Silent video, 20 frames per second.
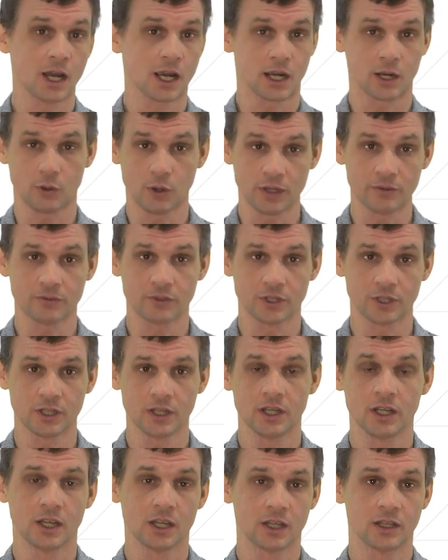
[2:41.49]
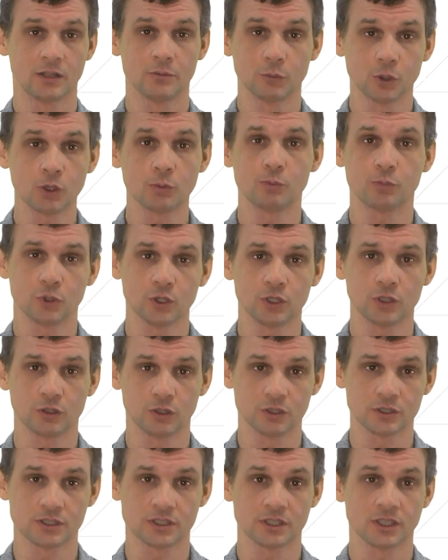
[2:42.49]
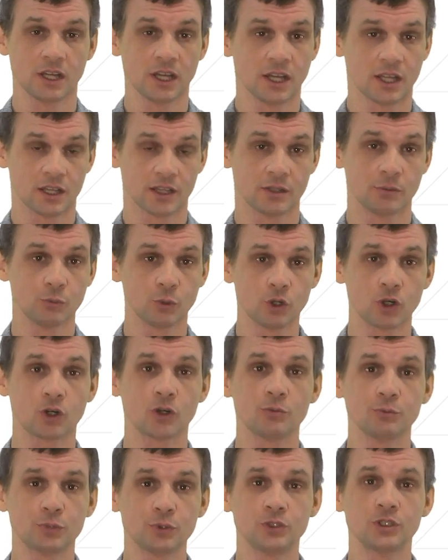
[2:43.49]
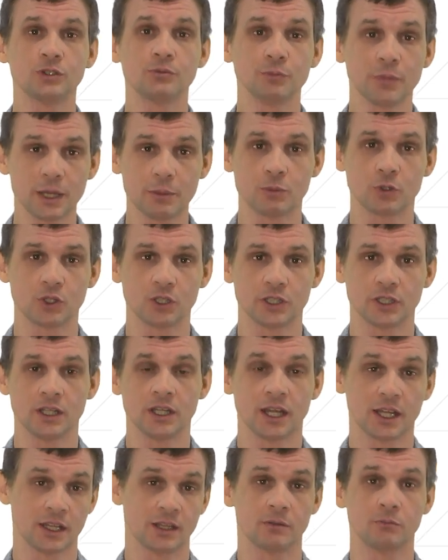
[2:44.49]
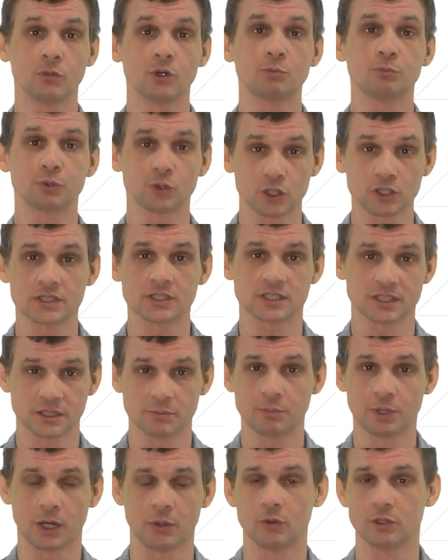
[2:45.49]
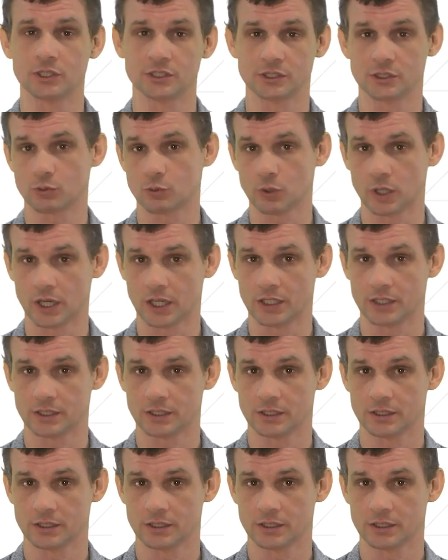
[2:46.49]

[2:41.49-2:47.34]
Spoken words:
However, the more polygons, the more computer memory and the more processing power is required.